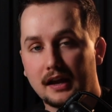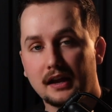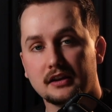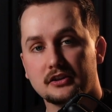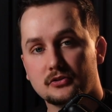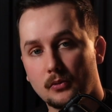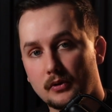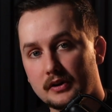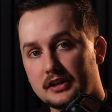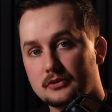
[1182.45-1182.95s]
in
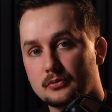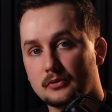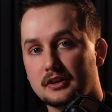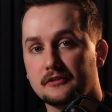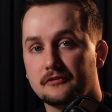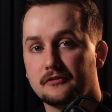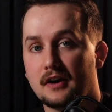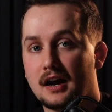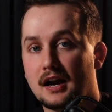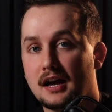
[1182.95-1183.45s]

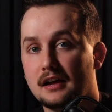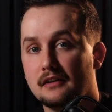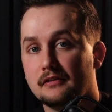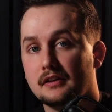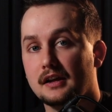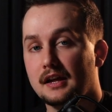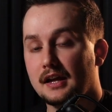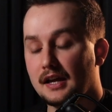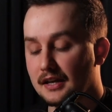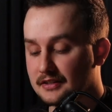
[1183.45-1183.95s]
2025
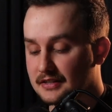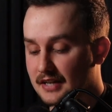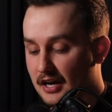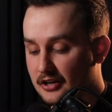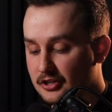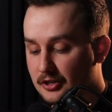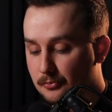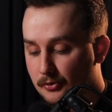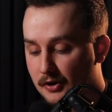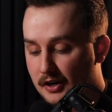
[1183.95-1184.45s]
is
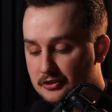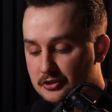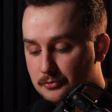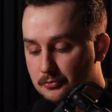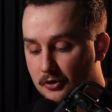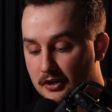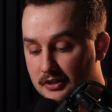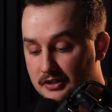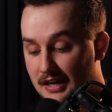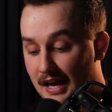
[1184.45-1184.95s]
actually price your
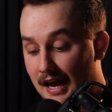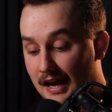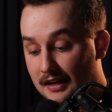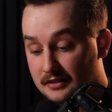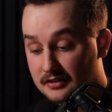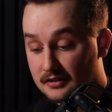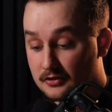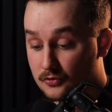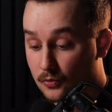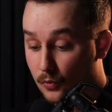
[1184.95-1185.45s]
product
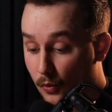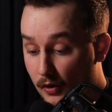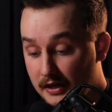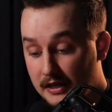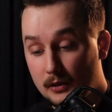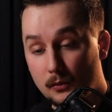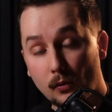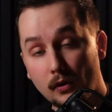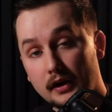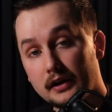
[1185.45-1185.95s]
at
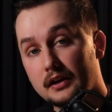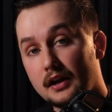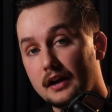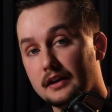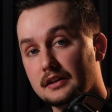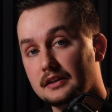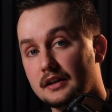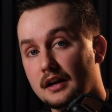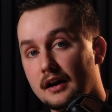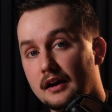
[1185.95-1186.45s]

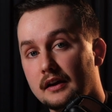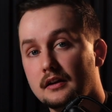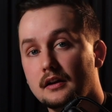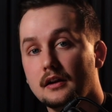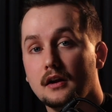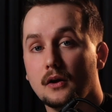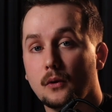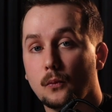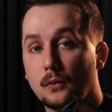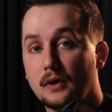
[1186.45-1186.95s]
$21.99
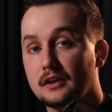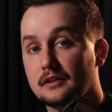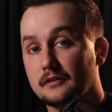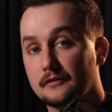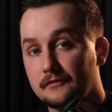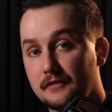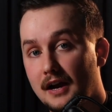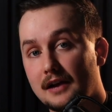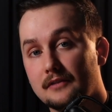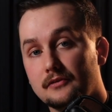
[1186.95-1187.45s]

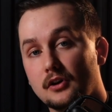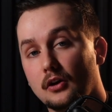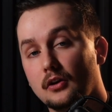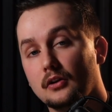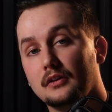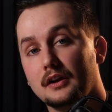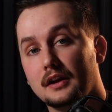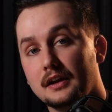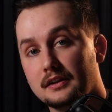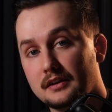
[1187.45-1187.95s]
with
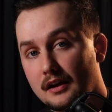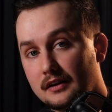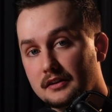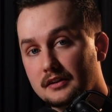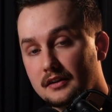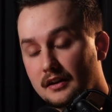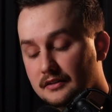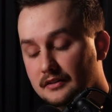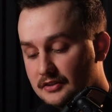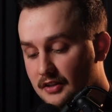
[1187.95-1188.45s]

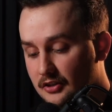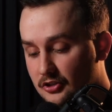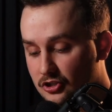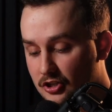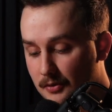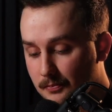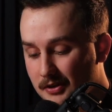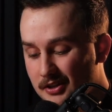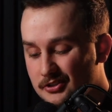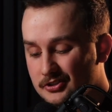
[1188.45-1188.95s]
$5.99
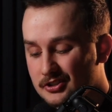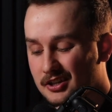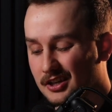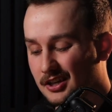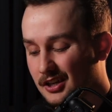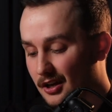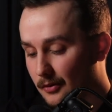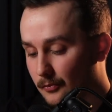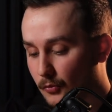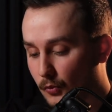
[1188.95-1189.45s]
shipping, so you can
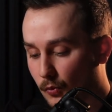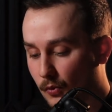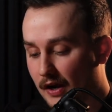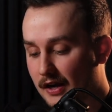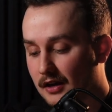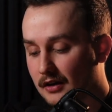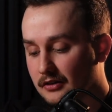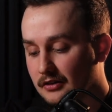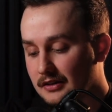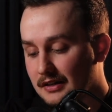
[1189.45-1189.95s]
come
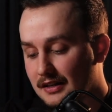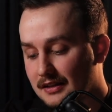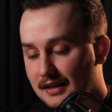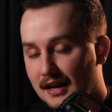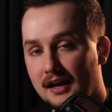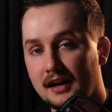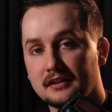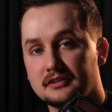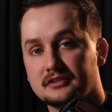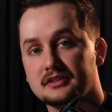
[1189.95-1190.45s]
right underneath
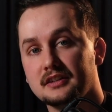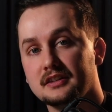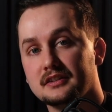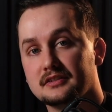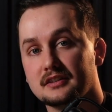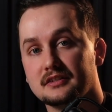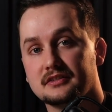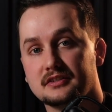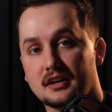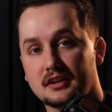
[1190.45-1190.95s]

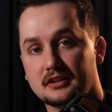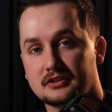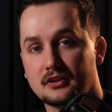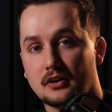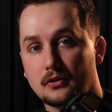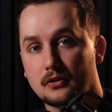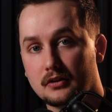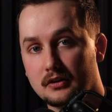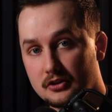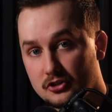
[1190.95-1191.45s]
Etsy's
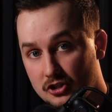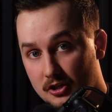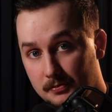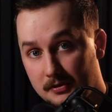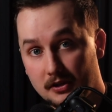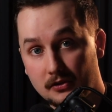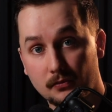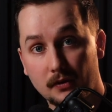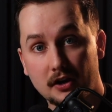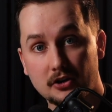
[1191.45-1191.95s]
$6
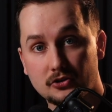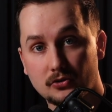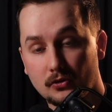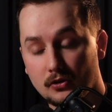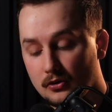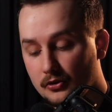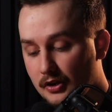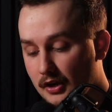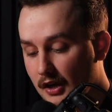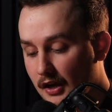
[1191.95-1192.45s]
shipping
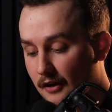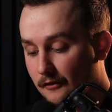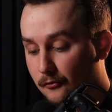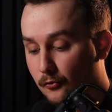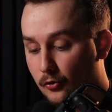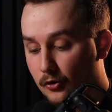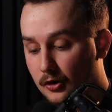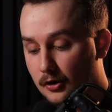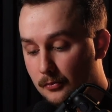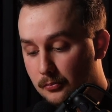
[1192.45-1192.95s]
threshold
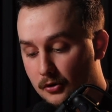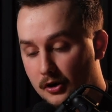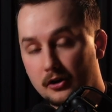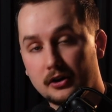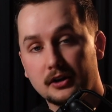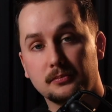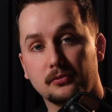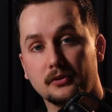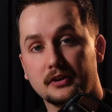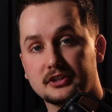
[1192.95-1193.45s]
for
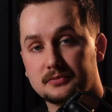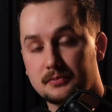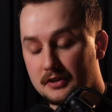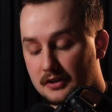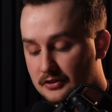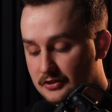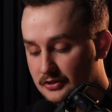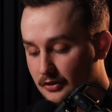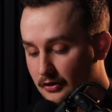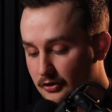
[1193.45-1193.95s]
priority placement
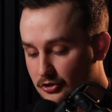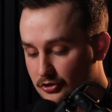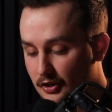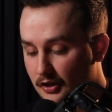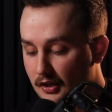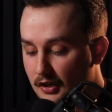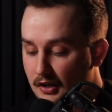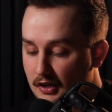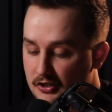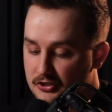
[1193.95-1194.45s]
in search.
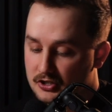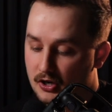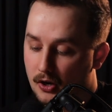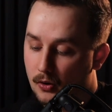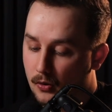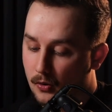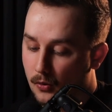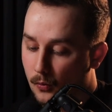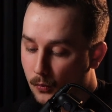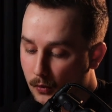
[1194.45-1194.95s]

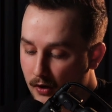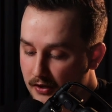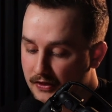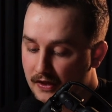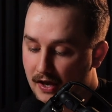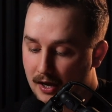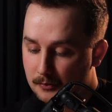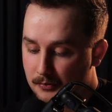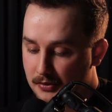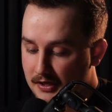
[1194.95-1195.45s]
So with
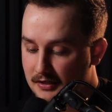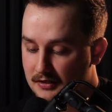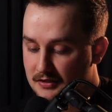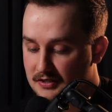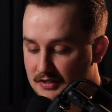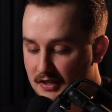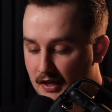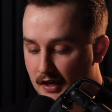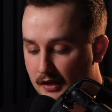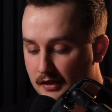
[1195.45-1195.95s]
that being
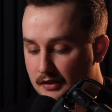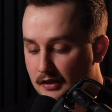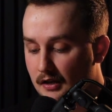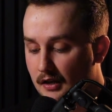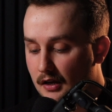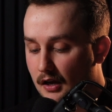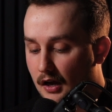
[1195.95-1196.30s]
said,